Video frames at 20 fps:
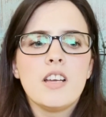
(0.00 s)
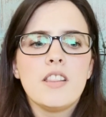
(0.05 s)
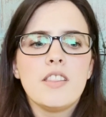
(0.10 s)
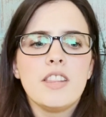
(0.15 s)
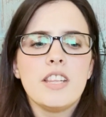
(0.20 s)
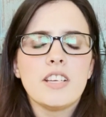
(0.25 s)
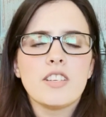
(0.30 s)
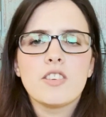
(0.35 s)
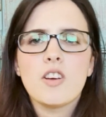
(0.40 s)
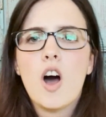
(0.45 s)

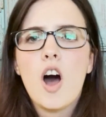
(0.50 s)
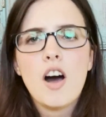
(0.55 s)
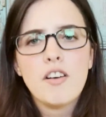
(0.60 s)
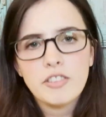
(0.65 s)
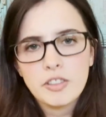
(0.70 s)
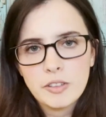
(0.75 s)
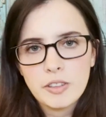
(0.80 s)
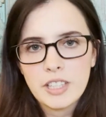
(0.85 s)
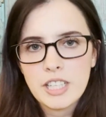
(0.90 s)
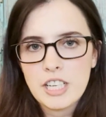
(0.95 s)
this
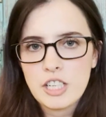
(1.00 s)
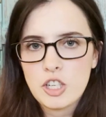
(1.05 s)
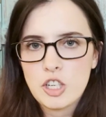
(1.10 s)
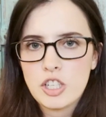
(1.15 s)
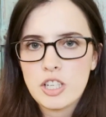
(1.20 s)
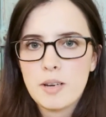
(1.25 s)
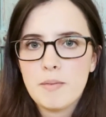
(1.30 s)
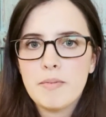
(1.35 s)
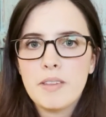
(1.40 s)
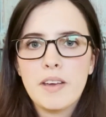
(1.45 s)
awful
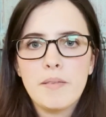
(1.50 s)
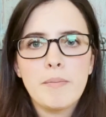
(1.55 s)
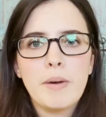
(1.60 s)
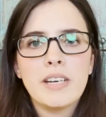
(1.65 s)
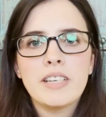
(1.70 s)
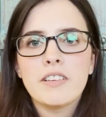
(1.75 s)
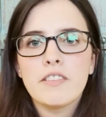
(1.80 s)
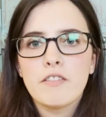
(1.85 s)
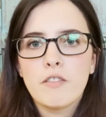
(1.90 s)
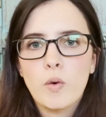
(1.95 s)
relationship. They've
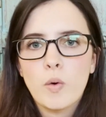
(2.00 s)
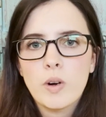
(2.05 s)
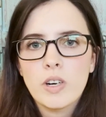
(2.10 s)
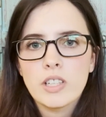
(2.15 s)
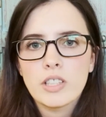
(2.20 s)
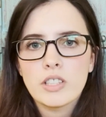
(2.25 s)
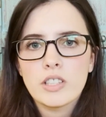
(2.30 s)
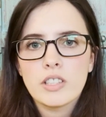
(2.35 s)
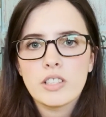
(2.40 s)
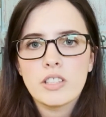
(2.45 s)
been
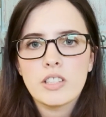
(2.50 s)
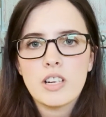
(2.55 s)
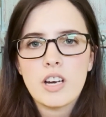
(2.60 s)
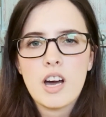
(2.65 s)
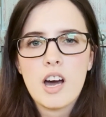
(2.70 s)
divorced,